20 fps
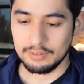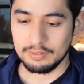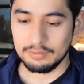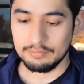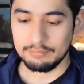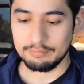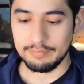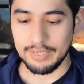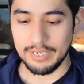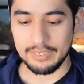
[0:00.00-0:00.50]

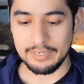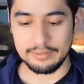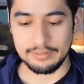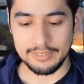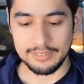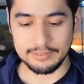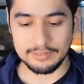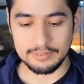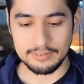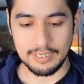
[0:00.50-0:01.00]
Man,
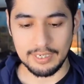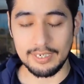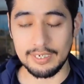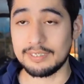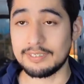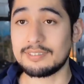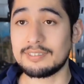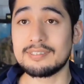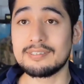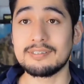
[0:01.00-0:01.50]
these
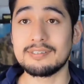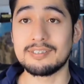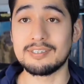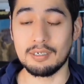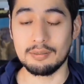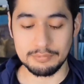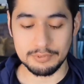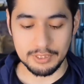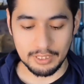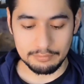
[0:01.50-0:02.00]
guys,
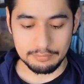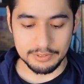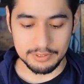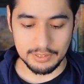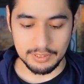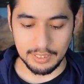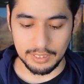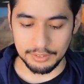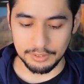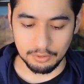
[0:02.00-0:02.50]
sometimes
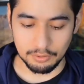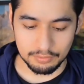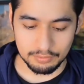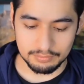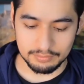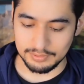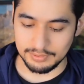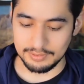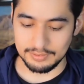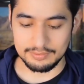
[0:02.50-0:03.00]
I
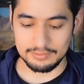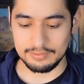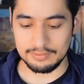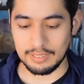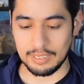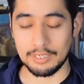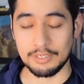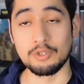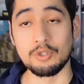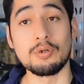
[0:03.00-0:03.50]

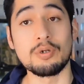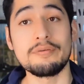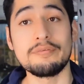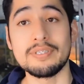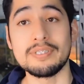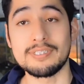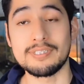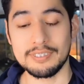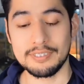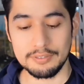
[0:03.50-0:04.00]
don't
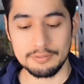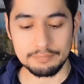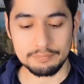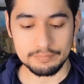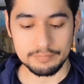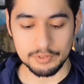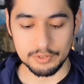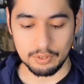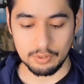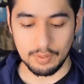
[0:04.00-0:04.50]
even see them.
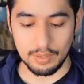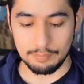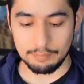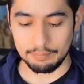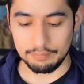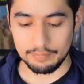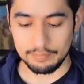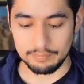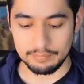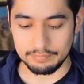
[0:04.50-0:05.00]
You know,
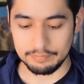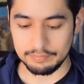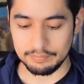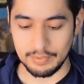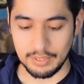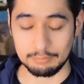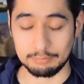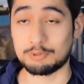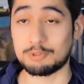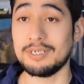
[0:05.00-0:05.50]

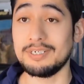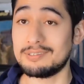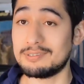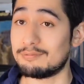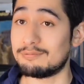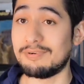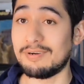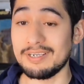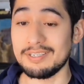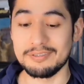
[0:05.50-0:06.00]
I'm trying to
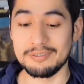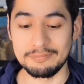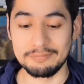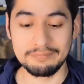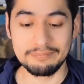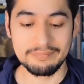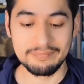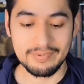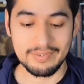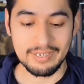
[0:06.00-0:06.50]
find
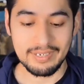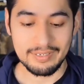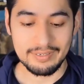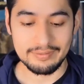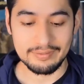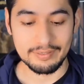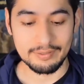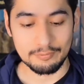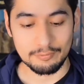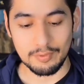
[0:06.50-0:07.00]
them.
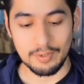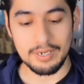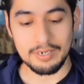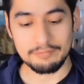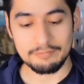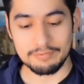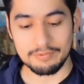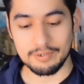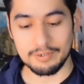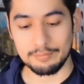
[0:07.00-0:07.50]
They're right
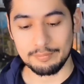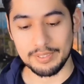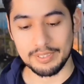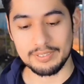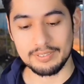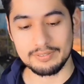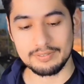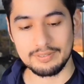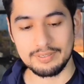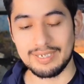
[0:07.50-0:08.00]
in front of
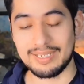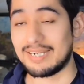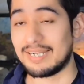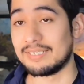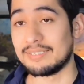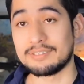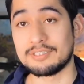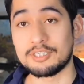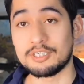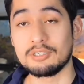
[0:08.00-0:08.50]
me, and
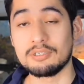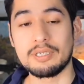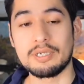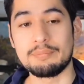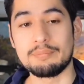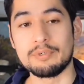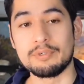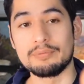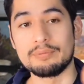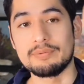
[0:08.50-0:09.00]
until they
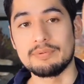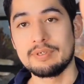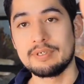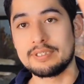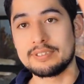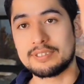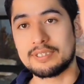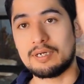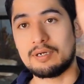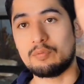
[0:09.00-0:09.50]
move,
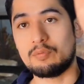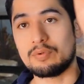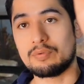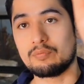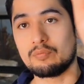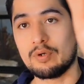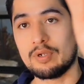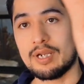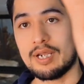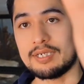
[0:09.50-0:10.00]
it's
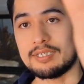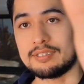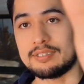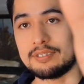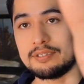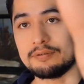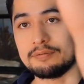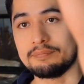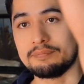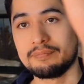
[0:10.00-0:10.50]
when I see
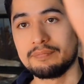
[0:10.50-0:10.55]
them.